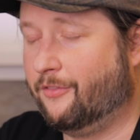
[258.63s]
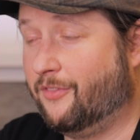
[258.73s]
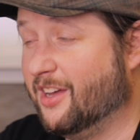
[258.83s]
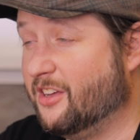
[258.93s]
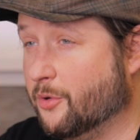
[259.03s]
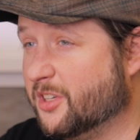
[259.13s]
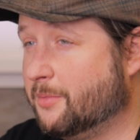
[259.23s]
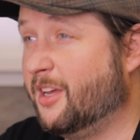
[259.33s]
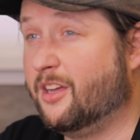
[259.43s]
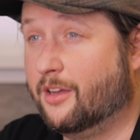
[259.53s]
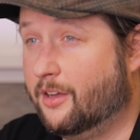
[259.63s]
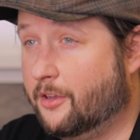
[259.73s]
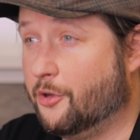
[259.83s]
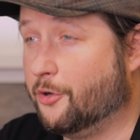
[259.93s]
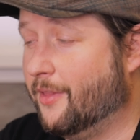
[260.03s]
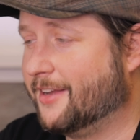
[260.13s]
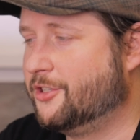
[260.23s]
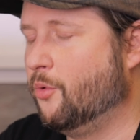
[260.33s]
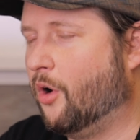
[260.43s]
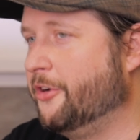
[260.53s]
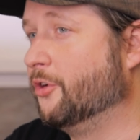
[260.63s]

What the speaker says: via USB, you can do that too on your